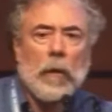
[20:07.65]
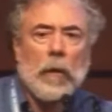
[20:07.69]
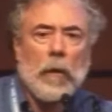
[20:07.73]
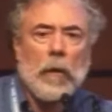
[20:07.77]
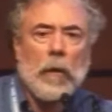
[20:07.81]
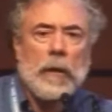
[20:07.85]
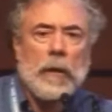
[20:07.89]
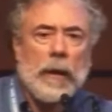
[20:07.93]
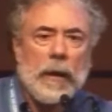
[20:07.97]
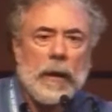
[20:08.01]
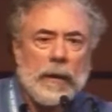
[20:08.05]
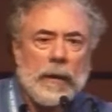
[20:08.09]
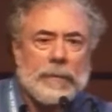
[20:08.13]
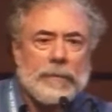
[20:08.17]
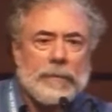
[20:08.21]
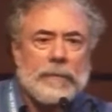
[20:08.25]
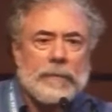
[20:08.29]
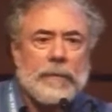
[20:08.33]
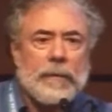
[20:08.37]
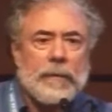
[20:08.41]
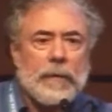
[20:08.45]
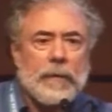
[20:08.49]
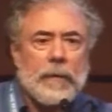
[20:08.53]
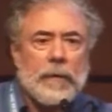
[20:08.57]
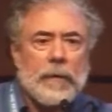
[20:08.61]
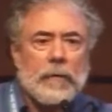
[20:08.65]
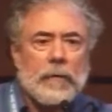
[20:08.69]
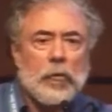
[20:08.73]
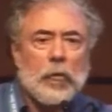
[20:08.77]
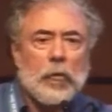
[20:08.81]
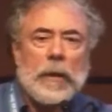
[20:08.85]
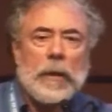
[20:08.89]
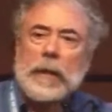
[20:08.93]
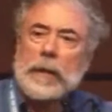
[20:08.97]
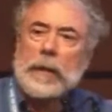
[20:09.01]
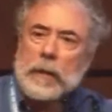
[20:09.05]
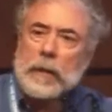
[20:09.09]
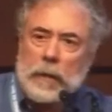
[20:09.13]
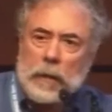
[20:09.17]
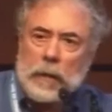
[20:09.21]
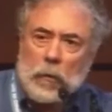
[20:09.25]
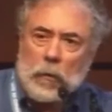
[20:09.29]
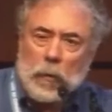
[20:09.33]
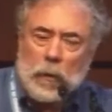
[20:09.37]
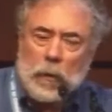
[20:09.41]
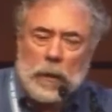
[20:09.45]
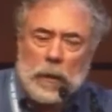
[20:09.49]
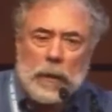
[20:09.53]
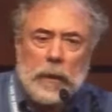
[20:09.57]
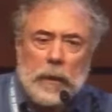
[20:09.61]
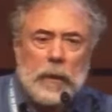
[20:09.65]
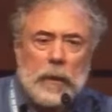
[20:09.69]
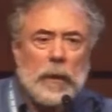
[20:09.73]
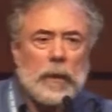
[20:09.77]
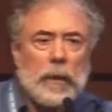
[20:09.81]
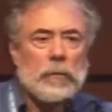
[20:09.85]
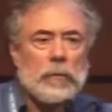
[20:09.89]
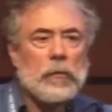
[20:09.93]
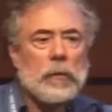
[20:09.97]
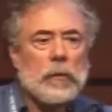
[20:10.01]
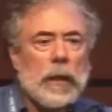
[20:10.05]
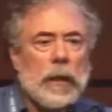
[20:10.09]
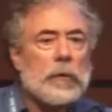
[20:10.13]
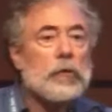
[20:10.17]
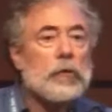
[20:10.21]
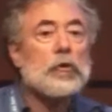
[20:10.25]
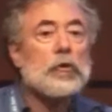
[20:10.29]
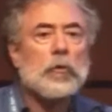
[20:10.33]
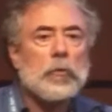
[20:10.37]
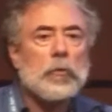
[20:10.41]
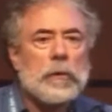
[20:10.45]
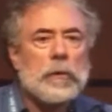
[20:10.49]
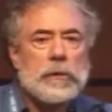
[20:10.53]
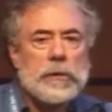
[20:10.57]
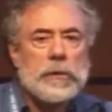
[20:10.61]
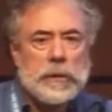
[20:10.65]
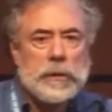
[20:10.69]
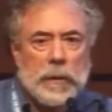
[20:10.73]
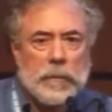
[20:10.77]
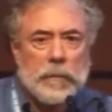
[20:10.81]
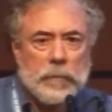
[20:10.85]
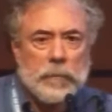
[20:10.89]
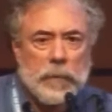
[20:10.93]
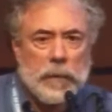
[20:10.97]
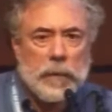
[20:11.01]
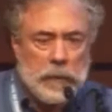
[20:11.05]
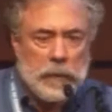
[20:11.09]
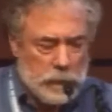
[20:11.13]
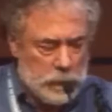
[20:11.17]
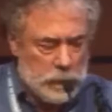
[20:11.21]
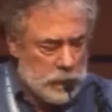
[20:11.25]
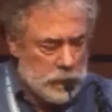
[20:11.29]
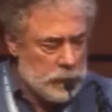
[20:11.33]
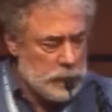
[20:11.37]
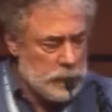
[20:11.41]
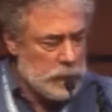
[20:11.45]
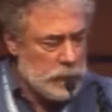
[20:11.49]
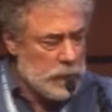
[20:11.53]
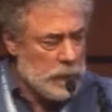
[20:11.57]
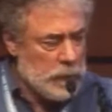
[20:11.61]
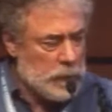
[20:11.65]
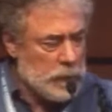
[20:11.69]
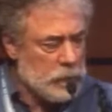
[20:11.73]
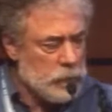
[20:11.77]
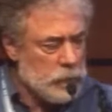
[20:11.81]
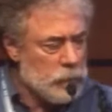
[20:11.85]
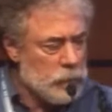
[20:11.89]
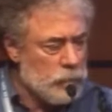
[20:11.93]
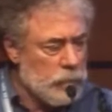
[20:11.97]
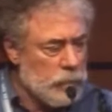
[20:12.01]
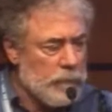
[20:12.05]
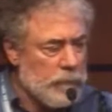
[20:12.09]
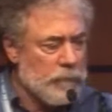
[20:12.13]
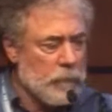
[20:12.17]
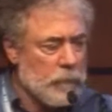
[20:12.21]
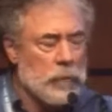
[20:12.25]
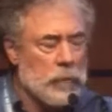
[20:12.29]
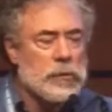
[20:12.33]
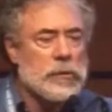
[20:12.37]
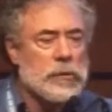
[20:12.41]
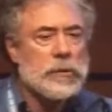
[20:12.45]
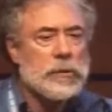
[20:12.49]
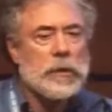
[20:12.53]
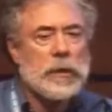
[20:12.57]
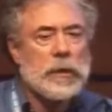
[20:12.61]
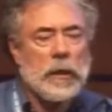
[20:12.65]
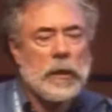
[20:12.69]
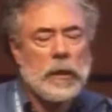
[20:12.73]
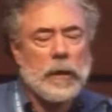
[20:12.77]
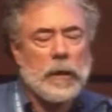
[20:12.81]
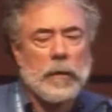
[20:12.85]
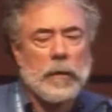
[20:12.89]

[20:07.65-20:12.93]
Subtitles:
are not created equally and do not do the same things to rivers,